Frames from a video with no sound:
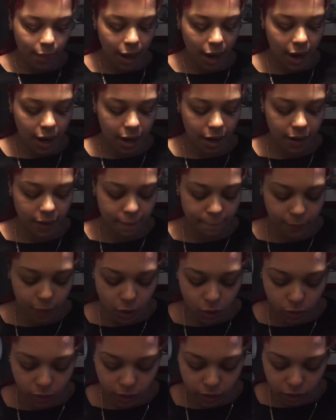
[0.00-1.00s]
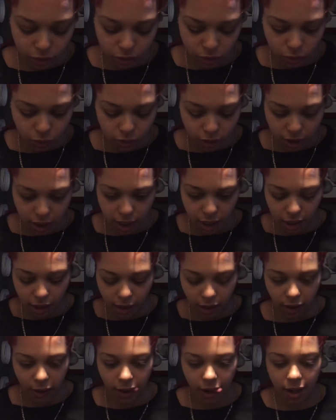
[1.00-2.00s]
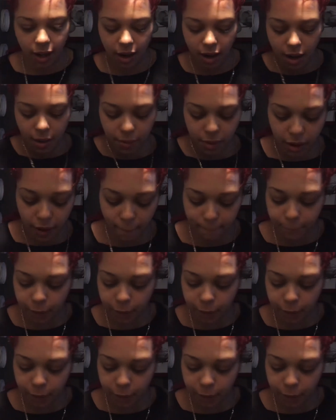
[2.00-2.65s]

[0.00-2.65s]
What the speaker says: I am going to gonna